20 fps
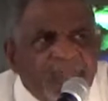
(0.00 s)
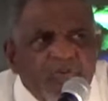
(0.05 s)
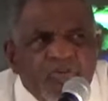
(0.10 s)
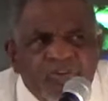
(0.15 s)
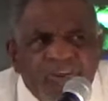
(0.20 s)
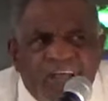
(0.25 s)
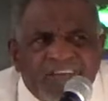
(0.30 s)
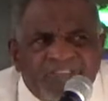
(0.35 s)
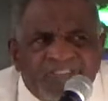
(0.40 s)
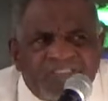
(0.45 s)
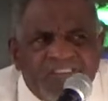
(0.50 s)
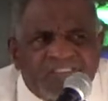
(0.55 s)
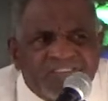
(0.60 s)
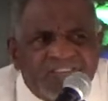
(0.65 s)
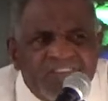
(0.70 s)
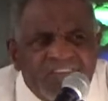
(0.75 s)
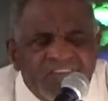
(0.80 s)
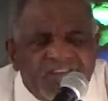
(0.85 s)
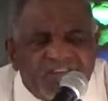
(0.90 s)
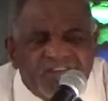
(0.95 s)
you're not
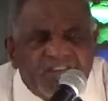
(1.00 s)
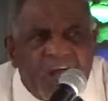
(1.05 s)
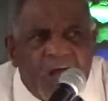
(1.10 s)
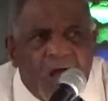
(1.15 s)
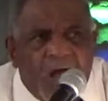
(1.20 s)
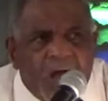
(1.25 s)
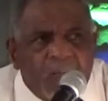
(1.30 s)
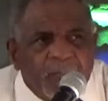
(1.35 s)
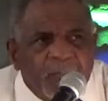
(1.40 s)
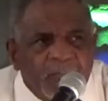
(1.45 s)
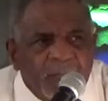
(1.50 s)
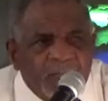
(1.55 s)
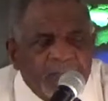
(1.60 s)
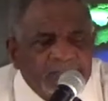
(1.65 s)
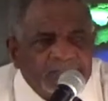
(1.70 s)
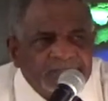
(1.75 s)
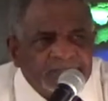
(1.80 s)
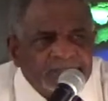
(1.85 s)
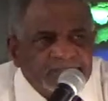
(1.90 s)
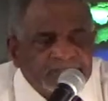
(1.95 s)
16 sharp,
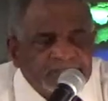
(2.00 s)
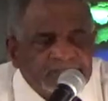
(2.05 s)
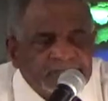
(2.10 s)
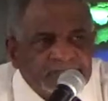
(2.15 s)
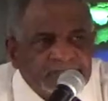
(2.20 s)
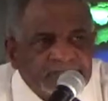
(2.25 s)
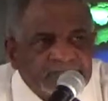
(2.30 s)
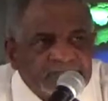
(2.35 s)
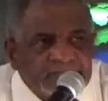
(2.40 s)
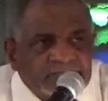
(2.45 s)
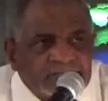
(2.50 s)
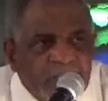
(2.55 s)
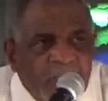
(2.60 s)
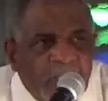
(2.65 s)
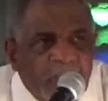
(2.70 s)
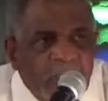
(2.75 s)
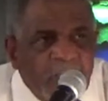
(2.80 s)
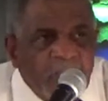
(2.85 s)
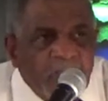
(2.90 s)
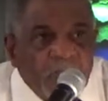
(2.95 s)

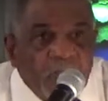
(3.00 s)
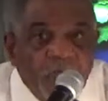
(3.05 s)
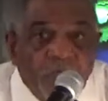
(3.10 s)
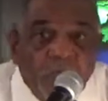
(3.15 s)
you